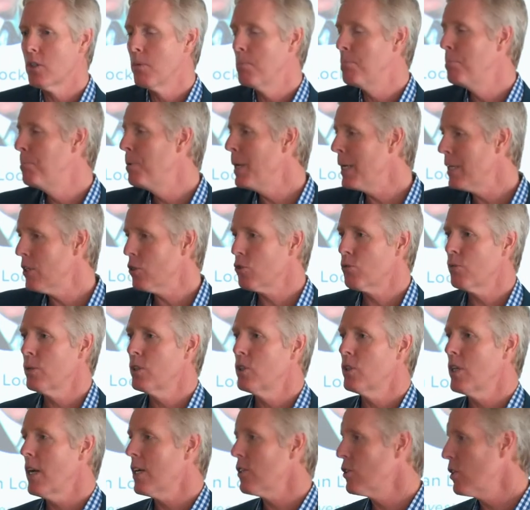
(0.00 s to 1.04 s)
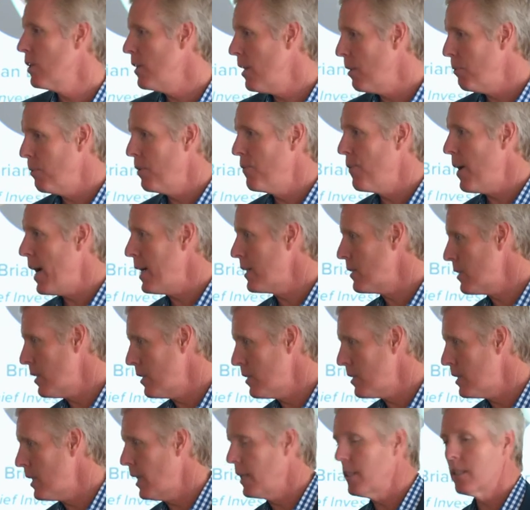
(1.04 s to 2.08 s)
the biggest recession that we've had
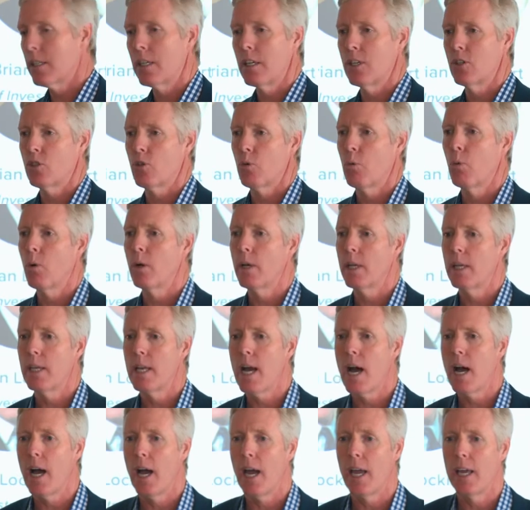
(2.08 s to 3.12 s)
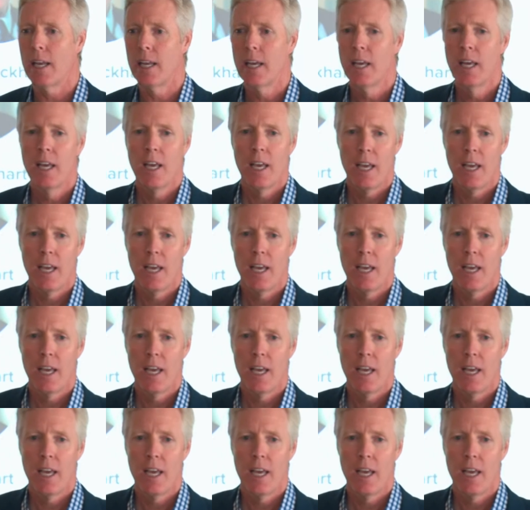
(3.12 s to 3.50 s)
since 1929,